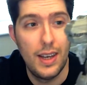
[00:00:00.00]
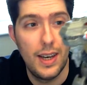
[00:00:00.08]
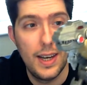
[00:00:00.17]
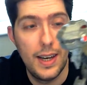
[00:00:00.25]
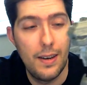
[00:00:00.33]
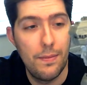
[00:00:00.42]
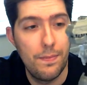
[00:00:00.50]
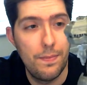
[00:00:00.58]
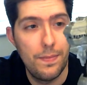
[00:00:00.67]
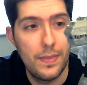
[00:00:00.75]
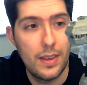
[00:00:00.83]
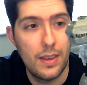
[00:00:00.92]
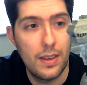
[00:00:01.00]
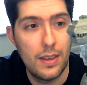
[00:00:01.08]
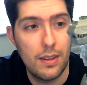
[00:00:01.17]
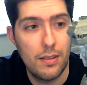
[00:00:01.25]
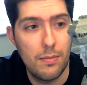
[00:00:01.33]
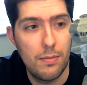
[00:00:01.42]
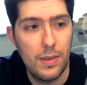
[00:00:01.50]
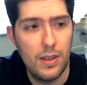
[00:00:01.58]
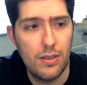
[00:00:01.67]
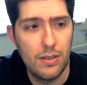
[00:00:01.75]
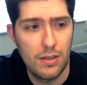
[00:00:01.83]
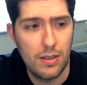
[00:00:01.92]
My
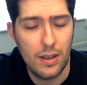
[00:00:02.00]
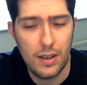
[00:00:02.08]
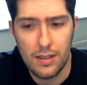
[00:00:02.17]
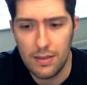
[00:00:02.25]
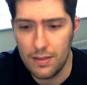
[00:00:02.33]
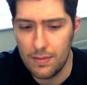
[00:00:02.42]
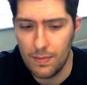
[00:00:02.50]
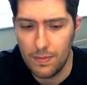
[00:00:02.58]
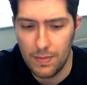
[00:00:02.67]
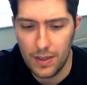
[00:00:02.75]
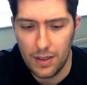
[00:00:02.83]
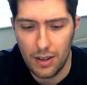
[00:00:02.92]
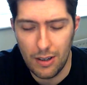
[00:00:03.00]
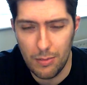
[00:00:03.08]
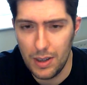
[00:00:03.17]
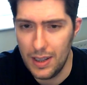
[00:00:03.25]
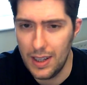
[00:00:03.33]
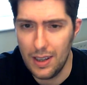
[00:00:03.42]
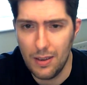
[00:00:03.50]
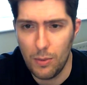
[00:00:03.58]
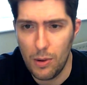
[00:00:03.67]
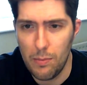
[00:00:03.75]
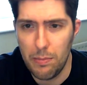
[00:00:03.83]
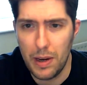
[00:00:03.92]
son's got this horrible little
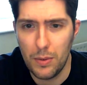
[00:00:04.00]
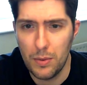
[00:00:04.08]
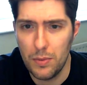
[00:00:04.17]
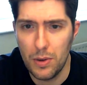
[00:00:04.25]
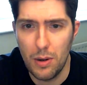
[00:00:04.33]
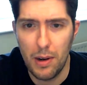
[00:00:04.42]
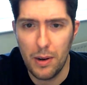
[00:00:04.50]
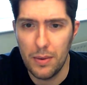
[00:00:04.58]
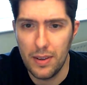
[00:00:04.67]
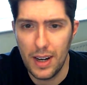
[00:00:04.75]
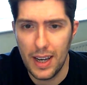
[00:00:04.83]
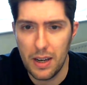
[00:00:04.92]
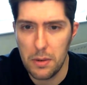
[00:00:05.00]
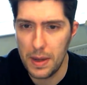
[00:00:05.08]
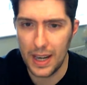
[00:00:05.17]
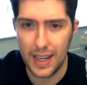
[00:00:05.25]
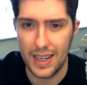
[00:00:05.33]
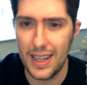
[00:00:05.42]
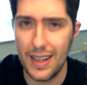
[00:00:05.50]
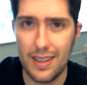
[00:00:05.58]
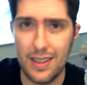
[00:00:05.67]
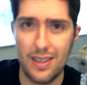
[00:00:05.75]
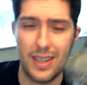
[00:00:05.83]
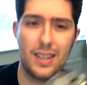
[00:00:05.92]
£1 robot with a light up LED in
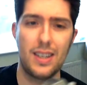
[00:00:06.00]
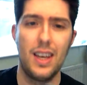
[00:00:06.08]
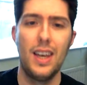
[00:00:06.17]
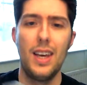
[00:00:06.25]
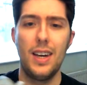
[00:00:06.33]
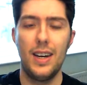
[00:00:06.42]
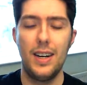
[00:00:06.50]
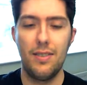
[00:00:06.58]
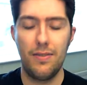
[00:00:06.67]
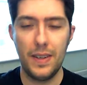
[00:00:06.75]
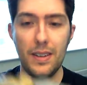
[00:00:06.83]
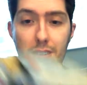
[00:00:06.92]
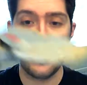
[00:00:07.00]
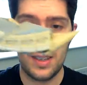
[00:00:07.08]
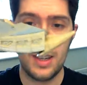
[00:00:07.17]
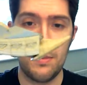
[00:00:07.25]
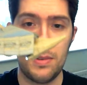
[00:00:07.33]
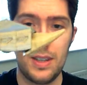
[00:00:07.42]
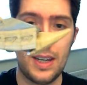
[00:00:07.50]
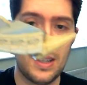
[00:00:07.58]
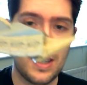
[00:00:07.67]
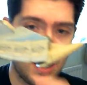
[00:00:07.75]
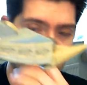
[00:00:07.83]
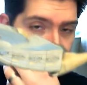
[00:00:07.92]
its chest, and it feels the same as
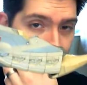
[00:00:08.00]
that.